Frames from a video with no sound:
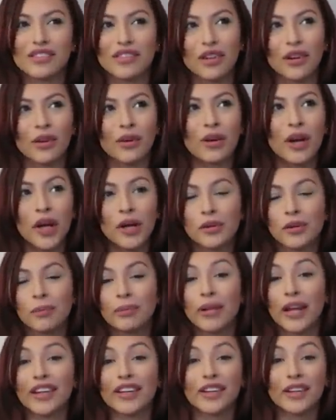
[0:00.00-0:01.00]
So we're
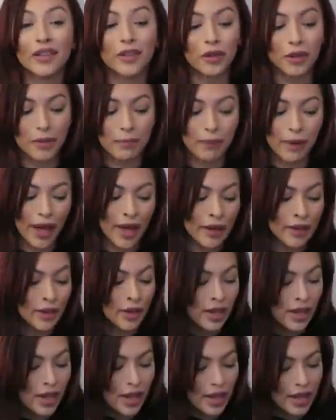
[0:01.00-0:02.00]
planning on going
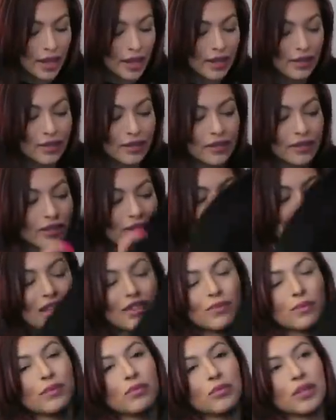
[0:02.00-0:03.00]
back, and
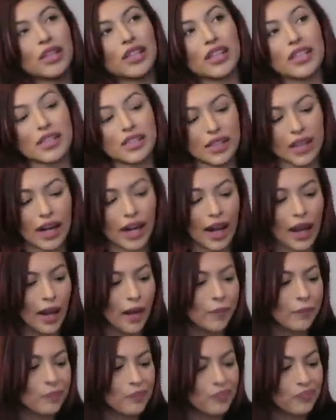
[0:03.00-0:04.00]
that's what we did
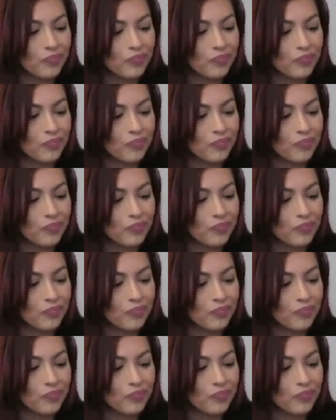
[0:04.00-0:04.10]
today